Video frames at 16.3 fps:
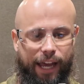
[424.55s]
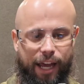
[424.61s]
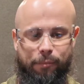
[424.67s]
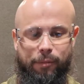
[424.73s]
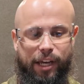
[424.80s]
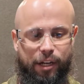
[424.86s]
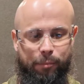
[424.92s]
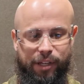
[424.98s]
I'm
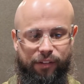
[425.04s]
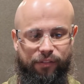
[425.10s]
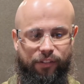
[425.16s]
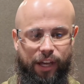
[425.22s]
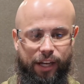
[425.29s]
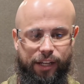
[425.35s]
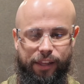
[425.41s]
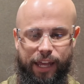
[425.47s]
not a big
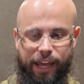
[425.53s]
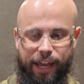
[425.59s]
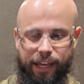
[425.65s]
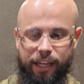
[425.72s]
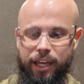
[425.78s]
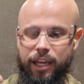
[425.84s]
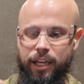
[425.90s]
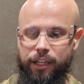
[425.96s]
fan of that.
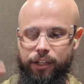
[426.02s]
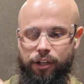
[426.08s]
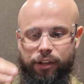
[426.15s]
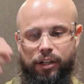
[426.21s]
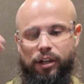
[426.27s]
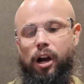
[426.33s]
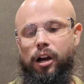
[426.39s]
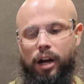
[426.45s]
You know,
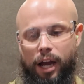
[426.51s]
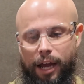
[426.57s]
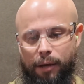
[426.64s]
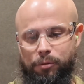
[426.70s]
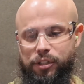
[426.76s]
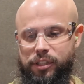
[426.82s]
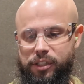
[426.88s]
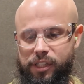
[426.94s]
there are
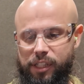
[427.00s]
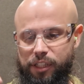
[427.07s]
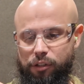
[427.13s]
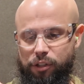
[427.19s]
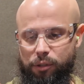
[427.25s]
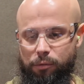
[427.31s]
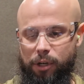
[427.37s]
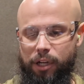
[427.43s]
options that you
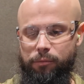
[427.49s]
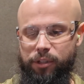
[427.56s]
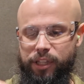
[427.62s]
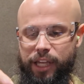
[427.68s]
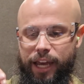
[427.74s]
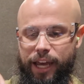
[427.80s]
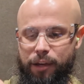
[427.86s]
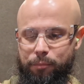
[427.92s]
could run with
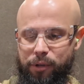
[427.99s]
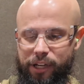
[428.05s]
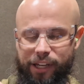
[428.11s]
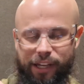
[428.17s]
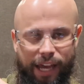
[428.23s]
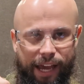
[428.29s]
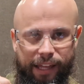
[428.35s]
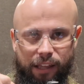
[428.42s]
that,
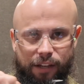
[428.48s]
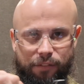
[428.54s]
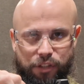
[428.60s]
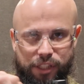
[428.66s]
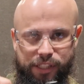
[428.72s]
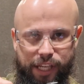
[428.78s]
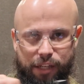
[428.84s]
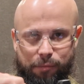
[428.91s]
but I love
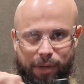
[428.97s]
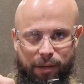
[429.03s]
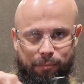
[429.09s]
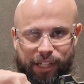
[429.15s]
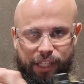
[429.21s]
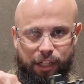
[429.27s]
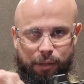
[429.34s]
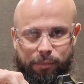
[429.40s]
just getting my
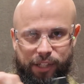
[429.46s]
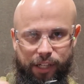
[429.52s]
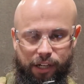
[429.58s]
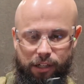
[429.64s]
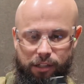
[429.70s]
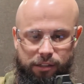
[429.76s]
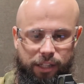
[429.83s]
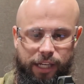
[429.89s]
meat up here.
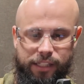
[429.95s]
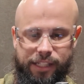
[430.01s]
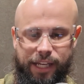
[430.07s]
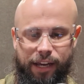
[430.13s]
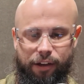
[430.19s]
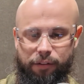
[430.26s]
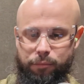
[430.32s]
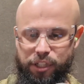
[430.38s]
That's
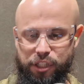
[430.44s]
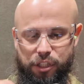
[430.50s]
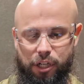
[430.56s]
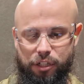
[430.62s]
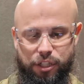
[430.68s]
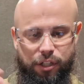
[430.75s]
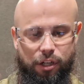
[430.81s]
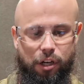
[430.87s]
how I've been
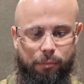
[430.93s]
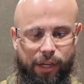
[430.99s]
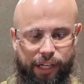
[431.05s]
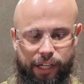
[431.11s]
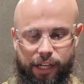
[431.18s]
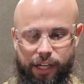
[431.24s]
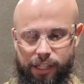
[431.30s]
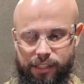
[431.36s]
charging all my
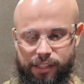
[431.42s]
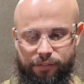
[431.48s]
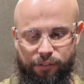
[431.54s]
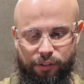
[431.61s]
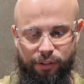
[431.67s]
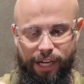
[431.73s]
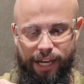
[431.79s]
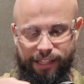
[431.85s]
guns. If
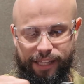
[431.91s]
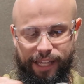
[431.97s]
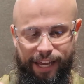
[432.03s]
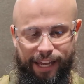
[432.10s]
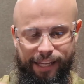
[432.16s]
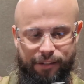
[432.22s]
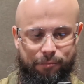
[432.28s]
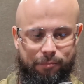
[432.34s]
you got
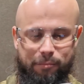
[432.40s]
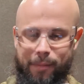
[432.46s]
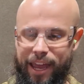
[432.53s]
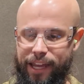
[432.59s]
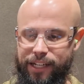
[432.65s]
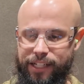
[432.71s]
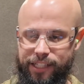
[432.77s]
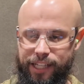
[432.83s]
that, and
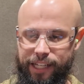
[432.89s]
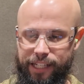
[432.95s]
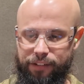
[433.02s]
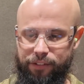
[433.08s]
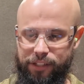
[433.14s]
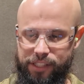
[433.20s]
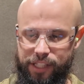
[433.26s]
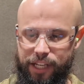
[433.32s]
man, did they
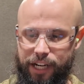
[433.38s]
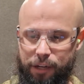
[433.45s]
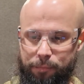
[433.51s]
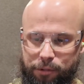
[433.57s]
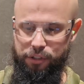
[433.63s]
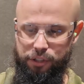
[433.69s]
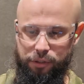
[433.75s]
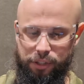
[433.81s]
give us that
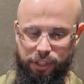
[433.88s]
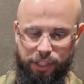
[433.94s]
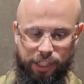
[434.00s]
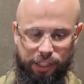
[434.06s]
opportunity.